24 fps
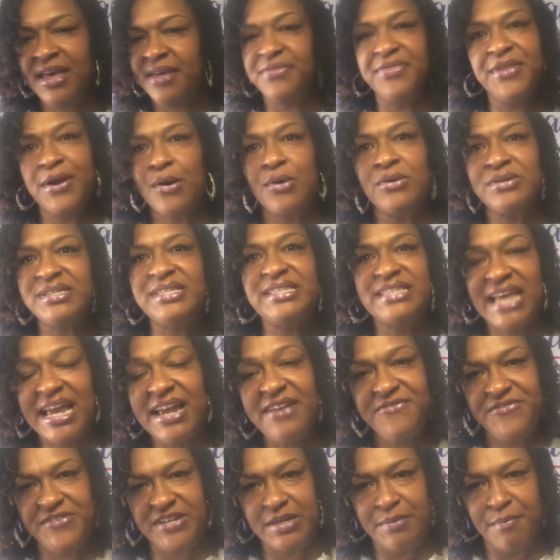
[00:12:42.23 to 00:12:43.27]
They're on
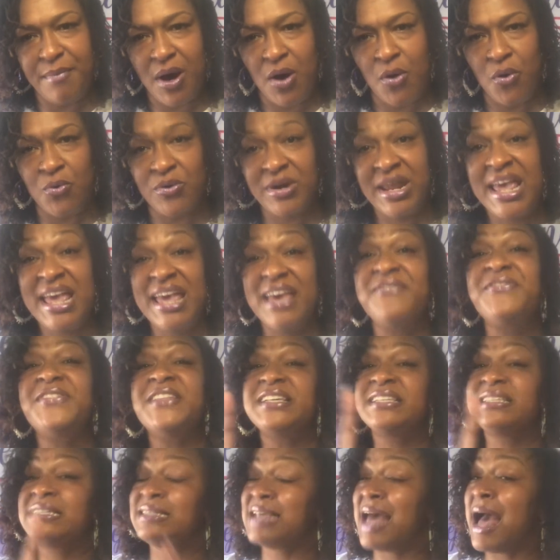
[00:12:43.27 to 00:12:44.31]
safety mode. If
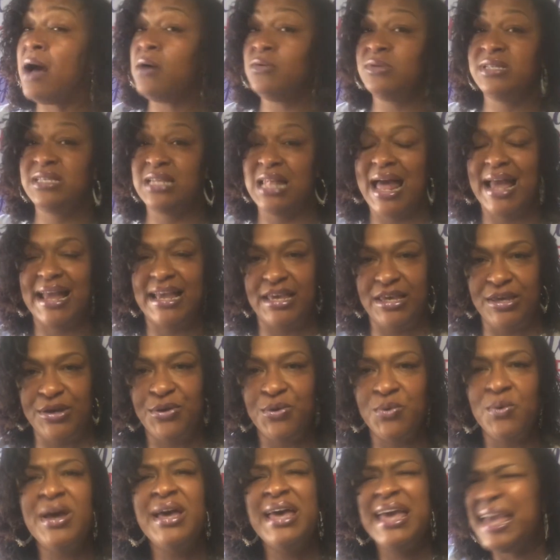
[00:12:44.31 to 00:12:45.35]
this sounds like
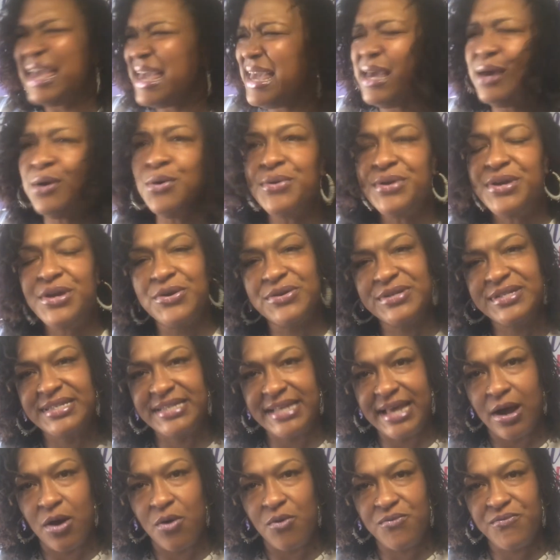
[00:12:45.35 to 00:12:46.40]
you, heal
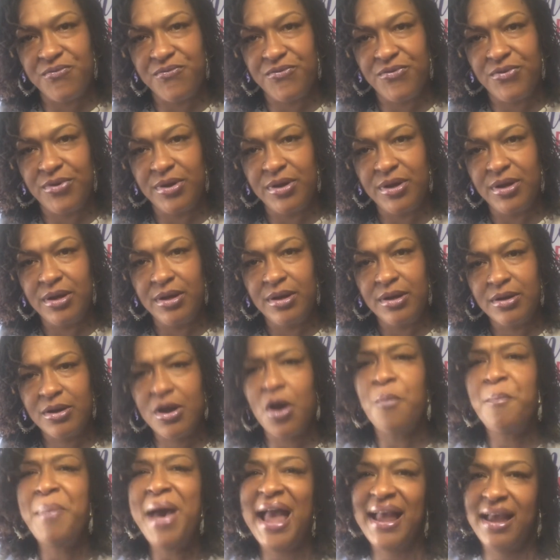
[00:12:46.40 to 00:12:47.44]
yourself.
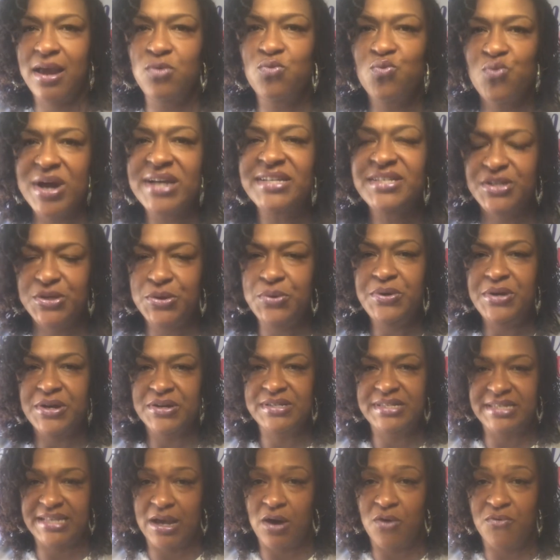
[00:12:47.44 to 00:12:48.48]
Go back and rescue
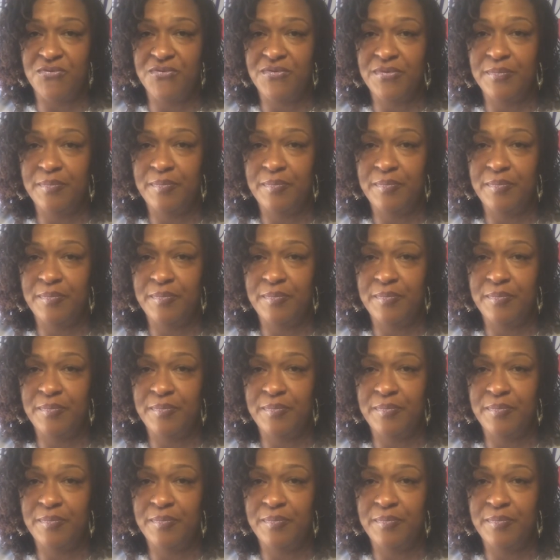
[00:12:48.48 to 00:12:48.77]
yourself.